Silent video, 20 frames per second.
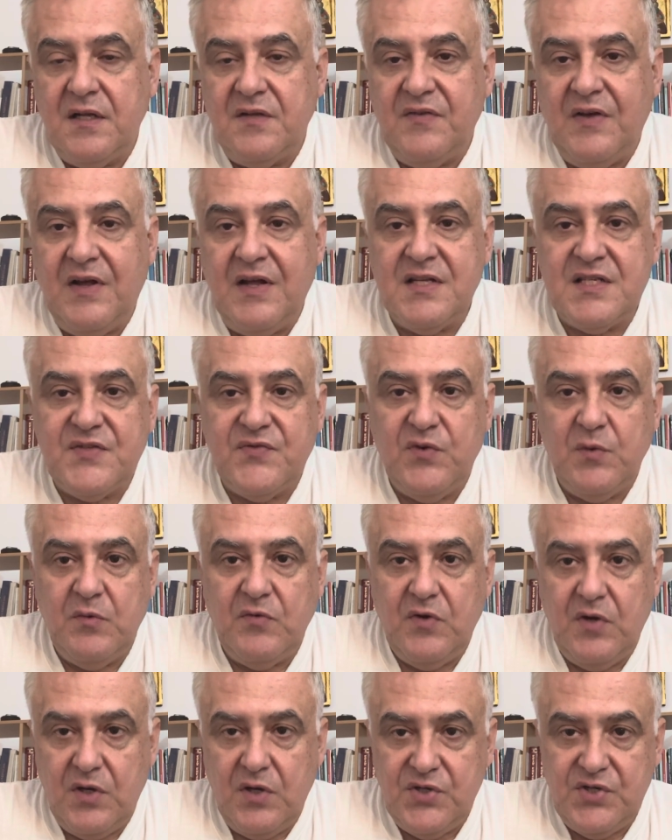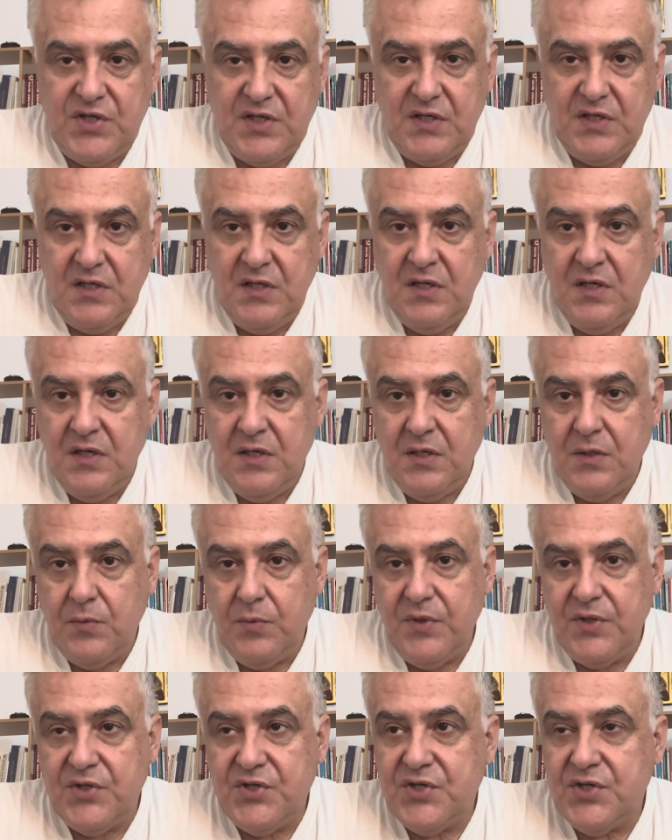advanced form of logic
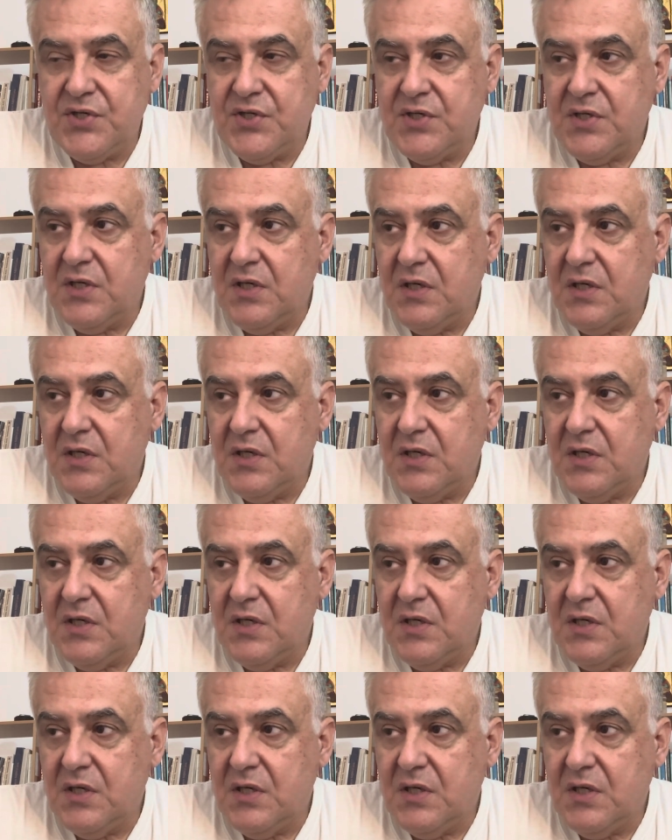which